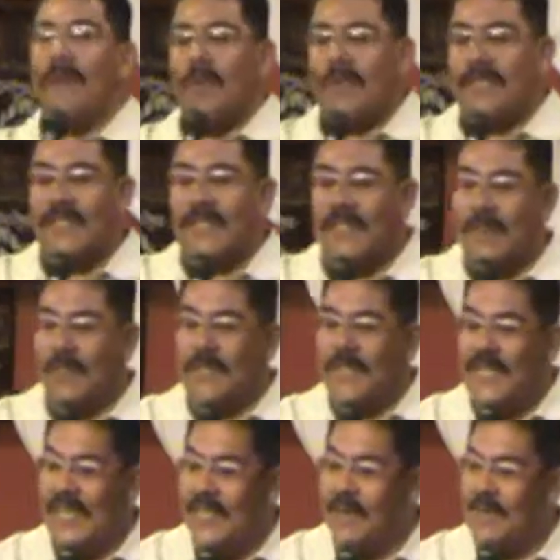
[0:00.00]
it was, it was
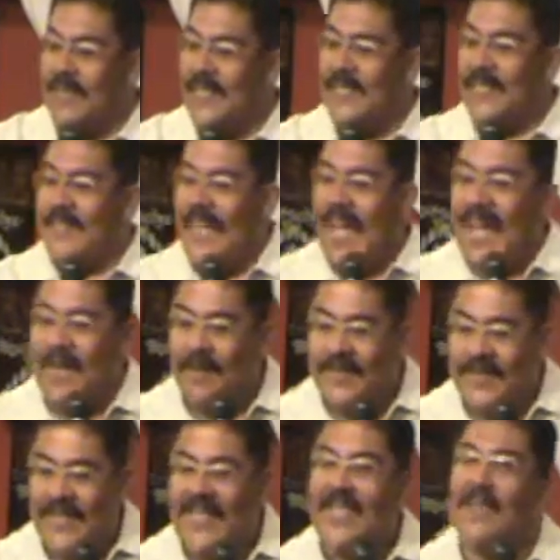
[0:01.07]
literally that
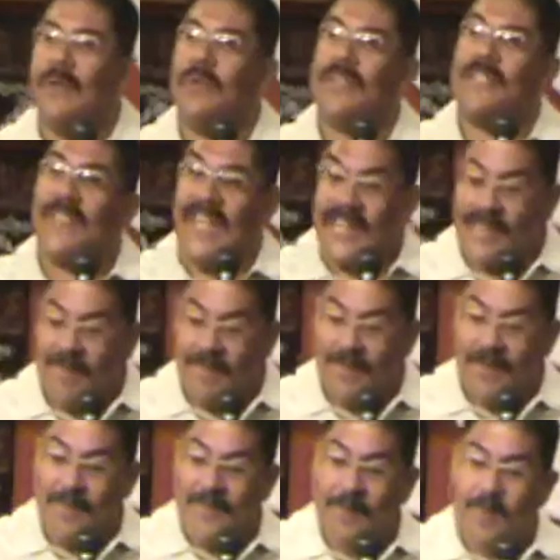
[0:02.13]
thing was taken
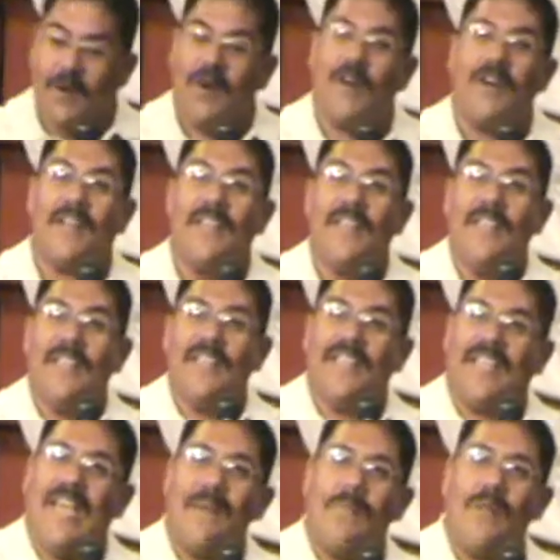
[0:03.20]
from the word,
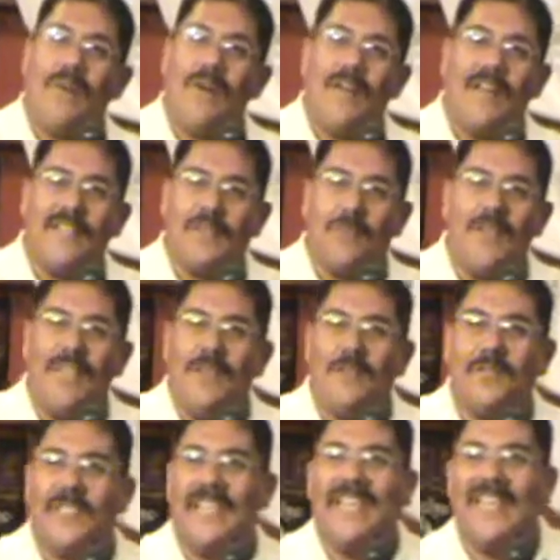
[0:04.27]
same word as we
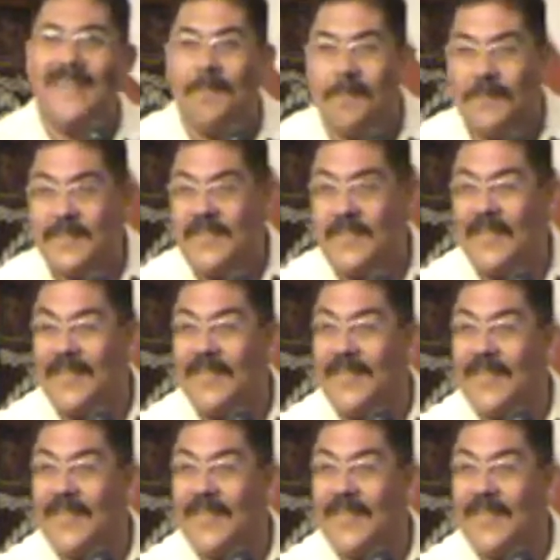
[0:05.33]
use hymns,